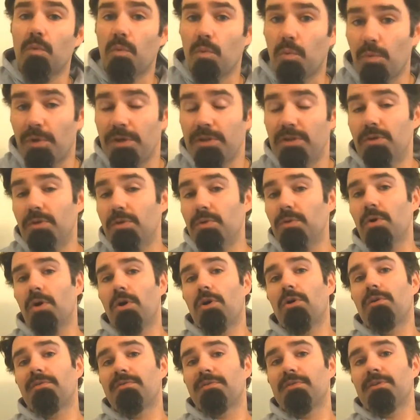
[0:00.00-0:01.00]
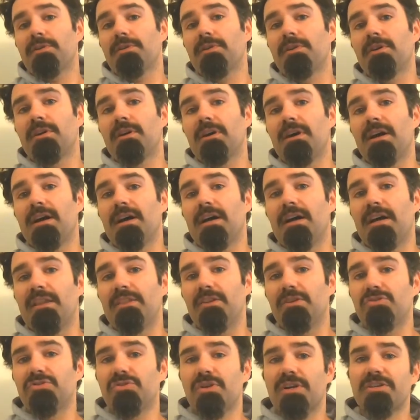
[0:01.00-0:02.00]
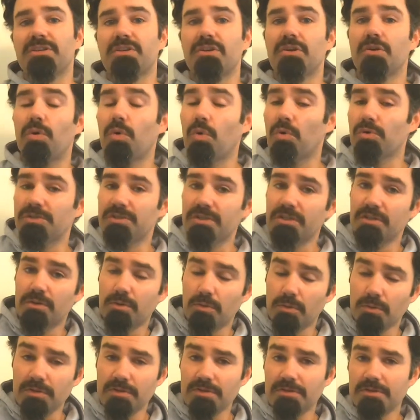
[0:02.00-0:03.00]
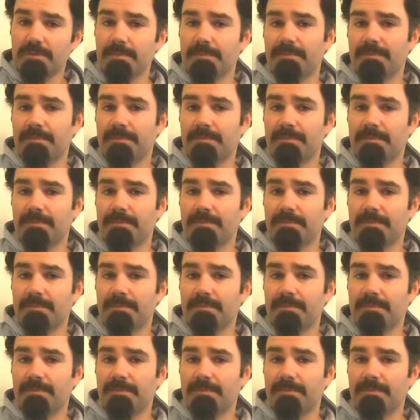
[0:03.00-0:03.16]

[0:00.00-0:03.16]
we do offer a nutrition coaching course.